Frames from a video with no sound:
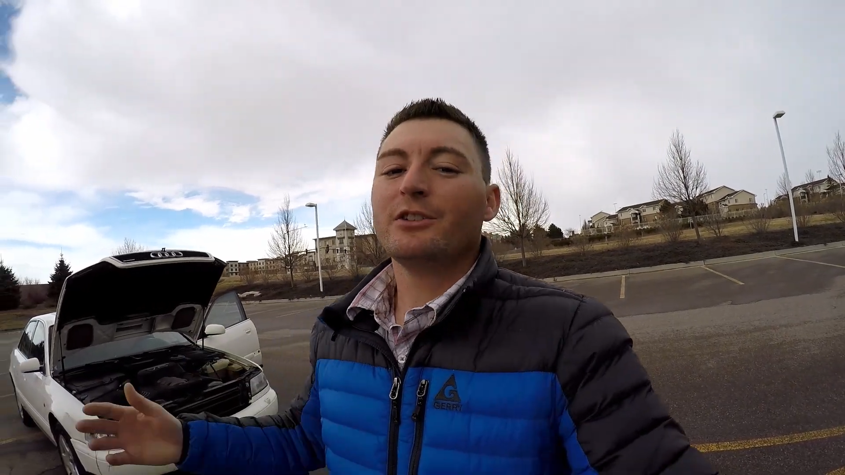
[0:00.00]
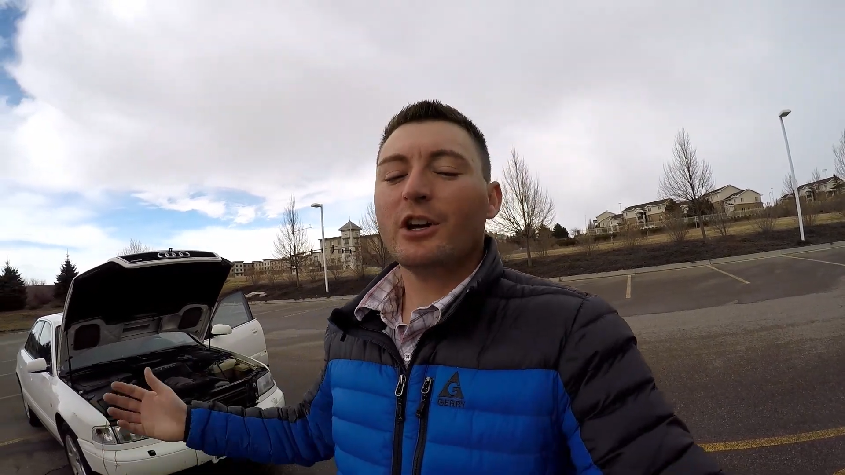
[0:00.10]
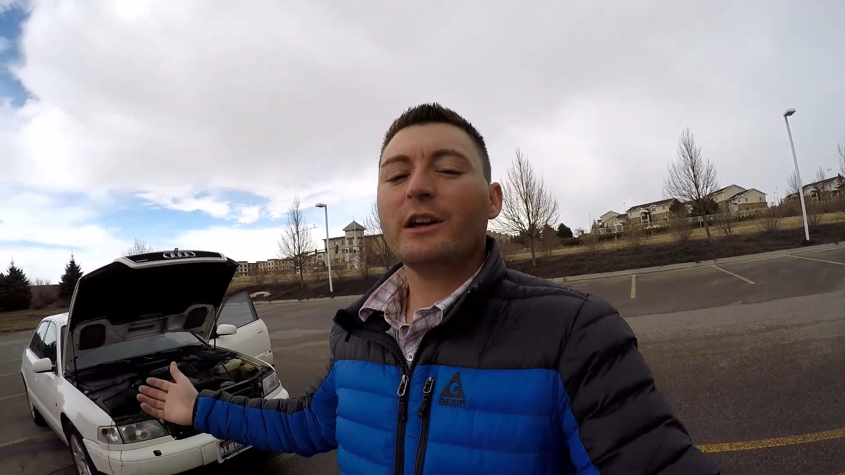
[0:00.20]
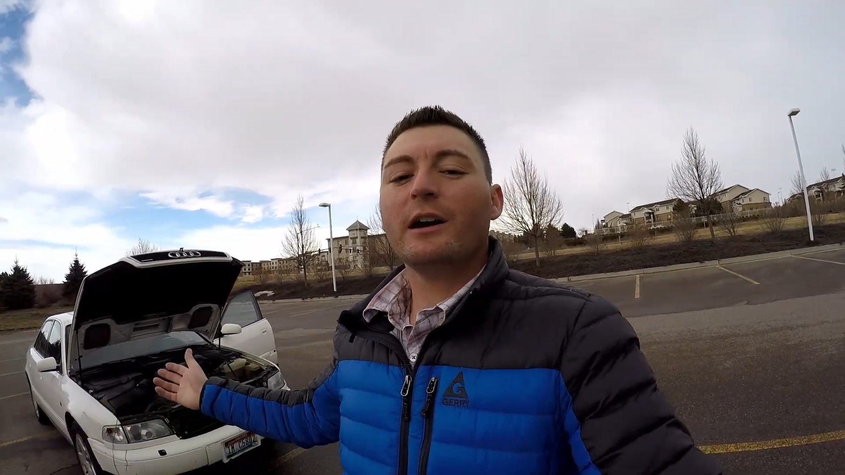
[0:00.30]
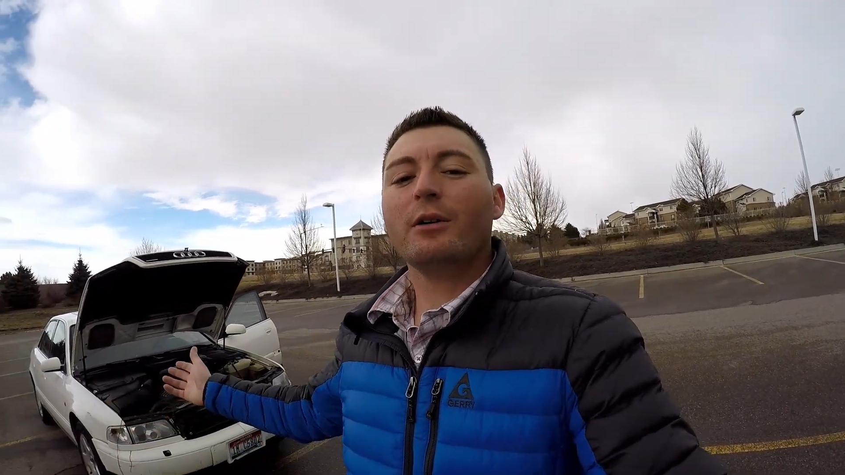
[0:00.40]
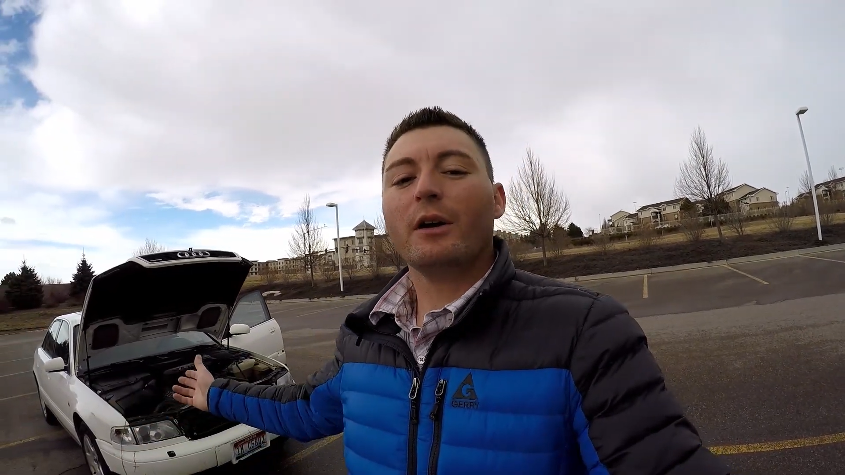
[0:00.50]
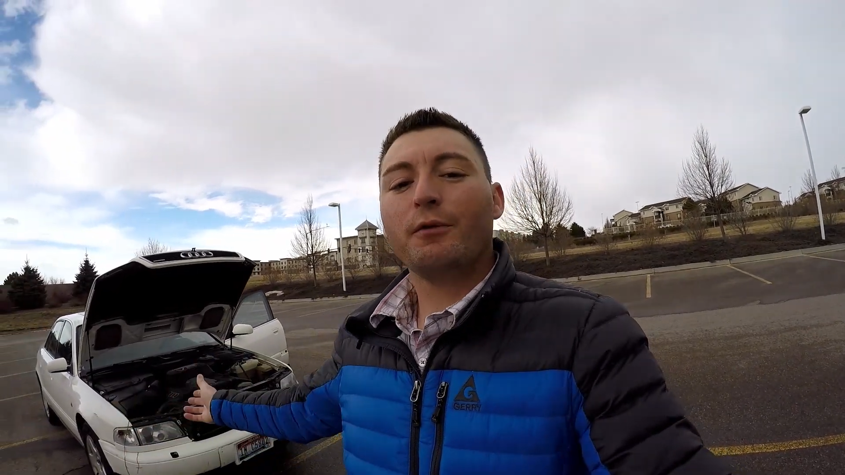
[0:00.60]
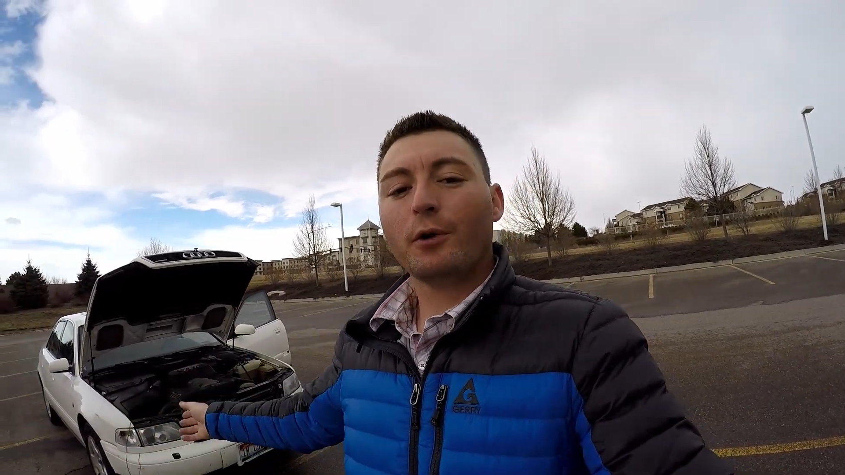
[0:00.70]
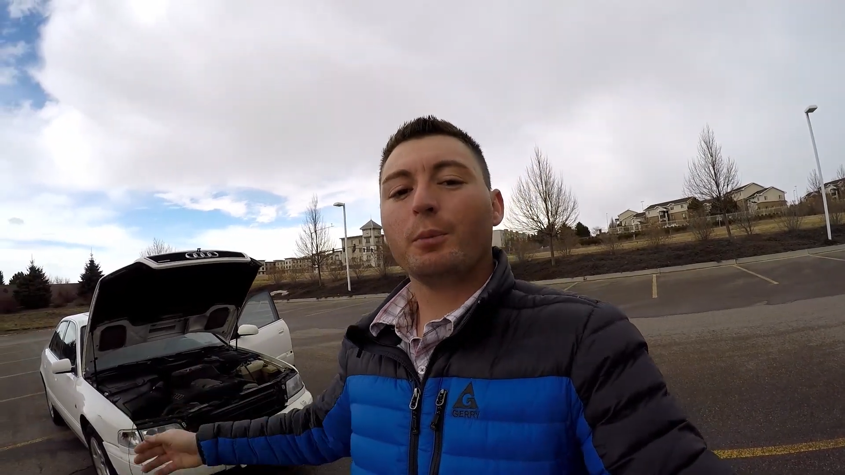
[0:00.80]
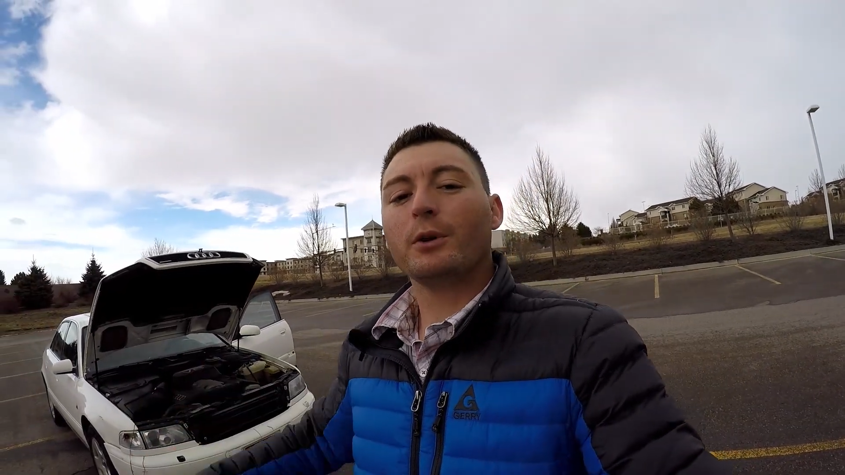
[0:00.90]
check out a
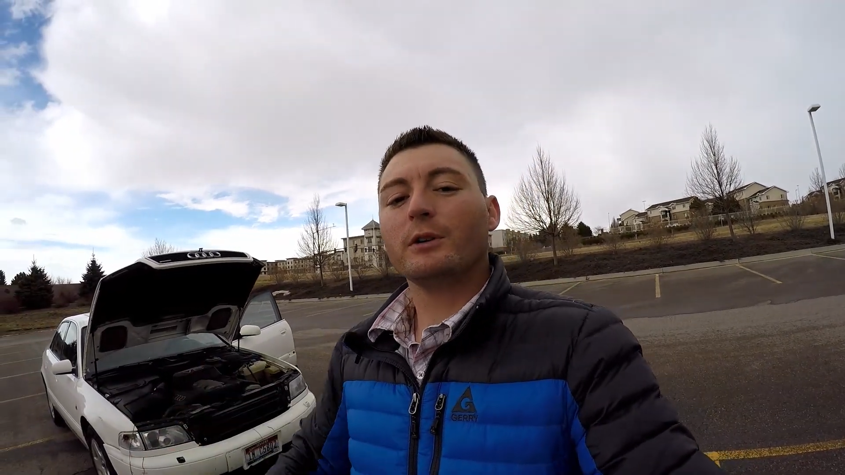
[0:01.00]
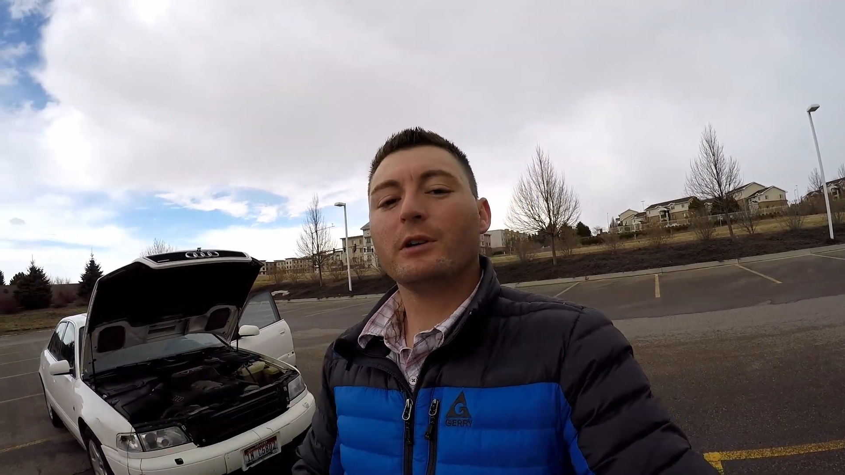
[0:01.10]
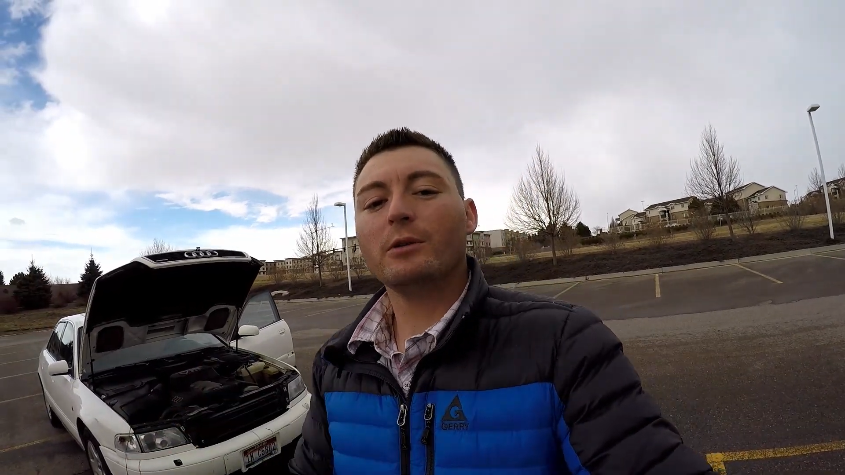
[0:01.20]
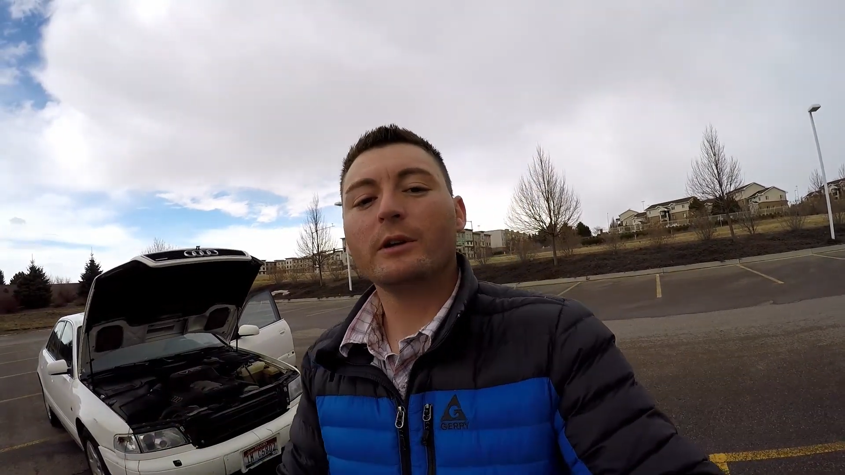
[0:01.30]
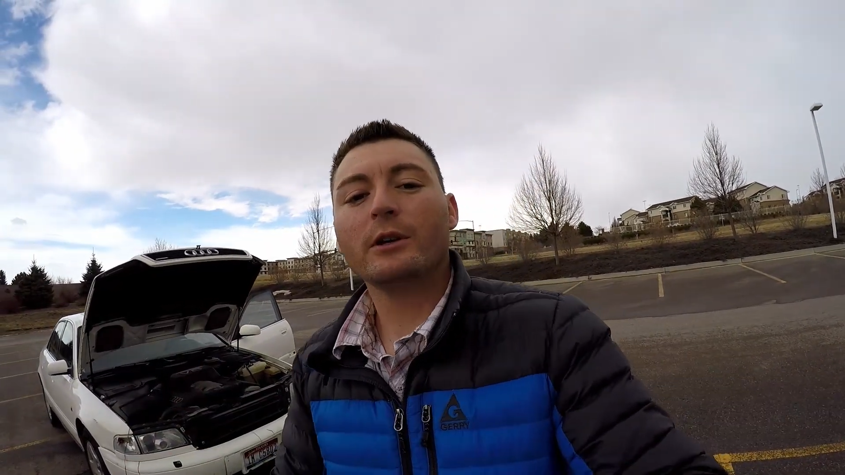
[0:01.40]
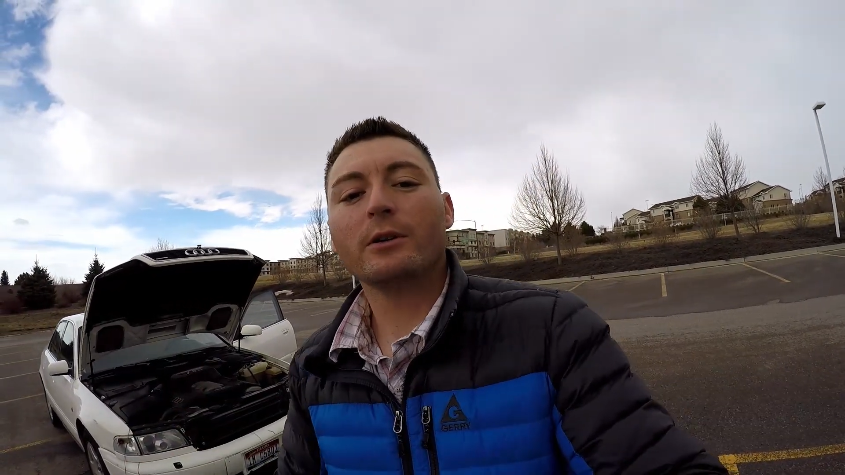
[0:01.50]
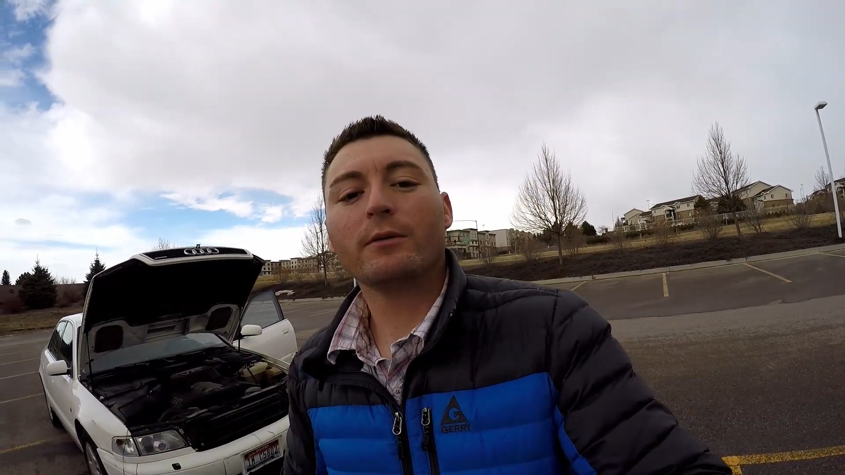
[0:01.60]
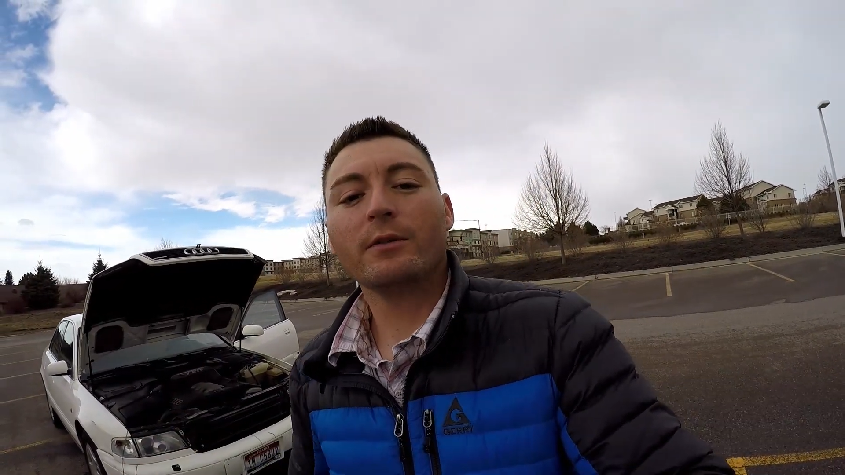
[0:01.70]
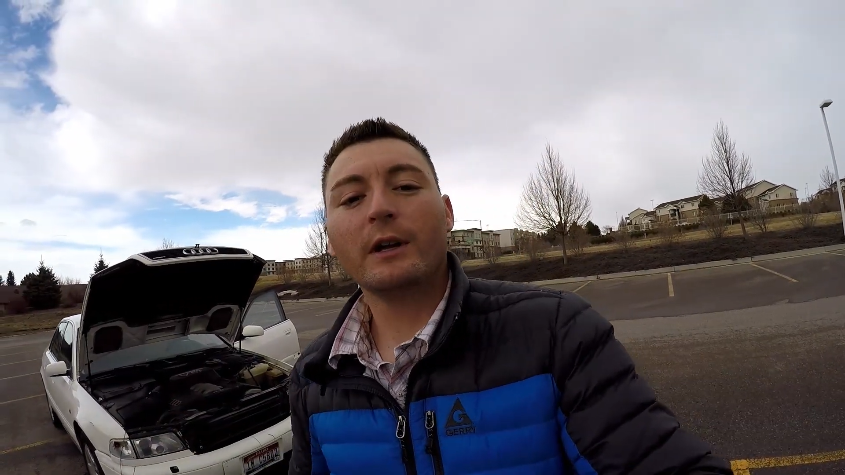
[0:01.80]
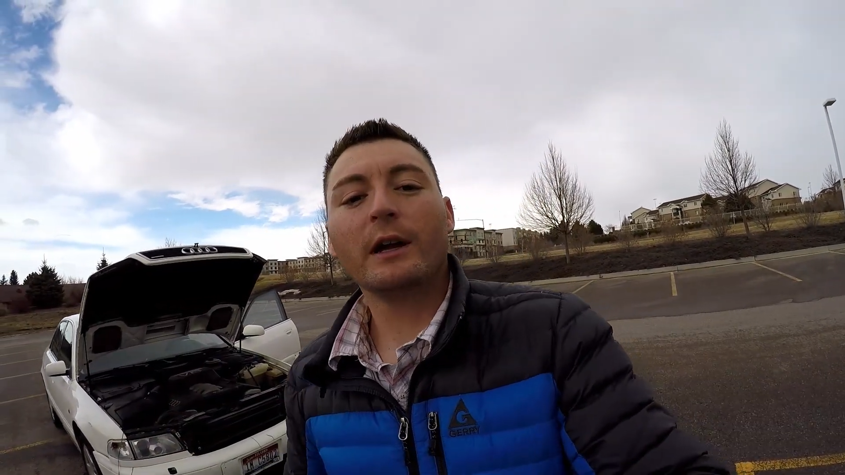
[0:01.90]
4.2 liter
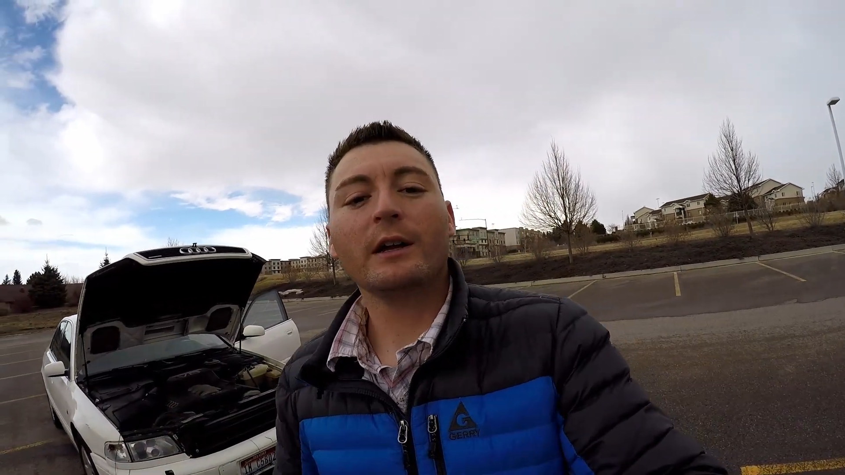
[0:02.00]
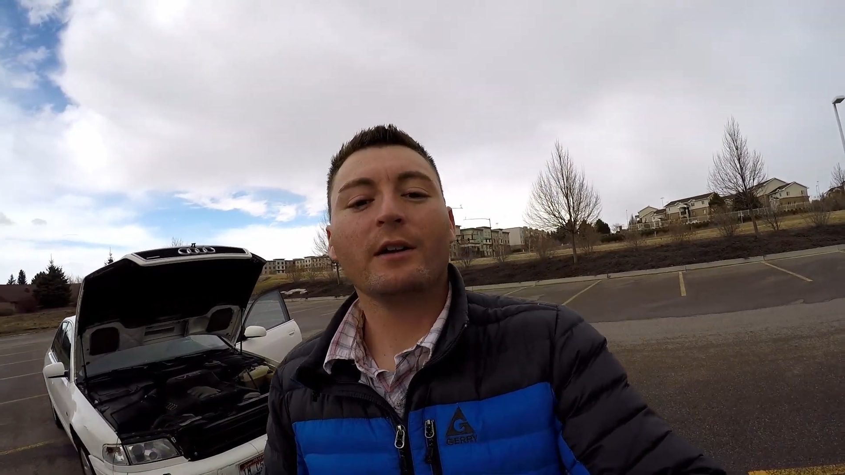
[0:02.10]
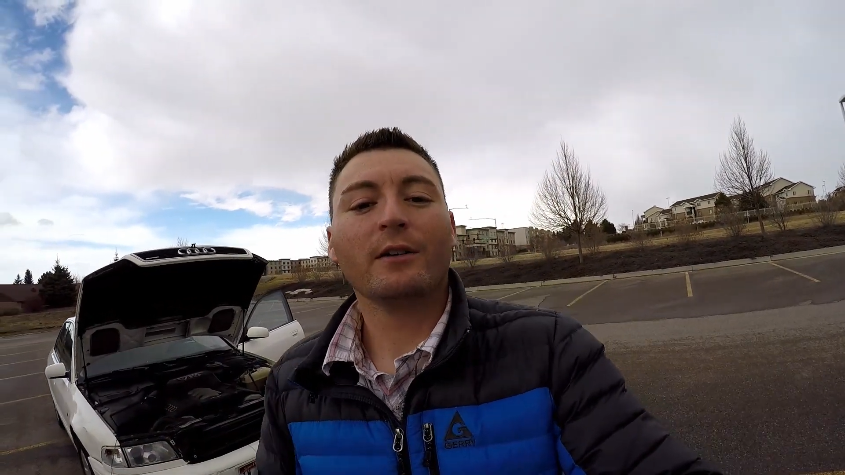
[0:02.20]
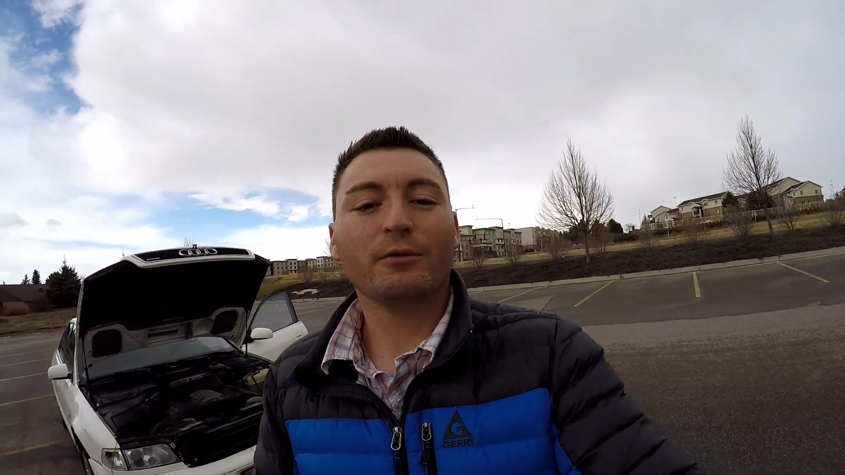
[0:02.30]
V8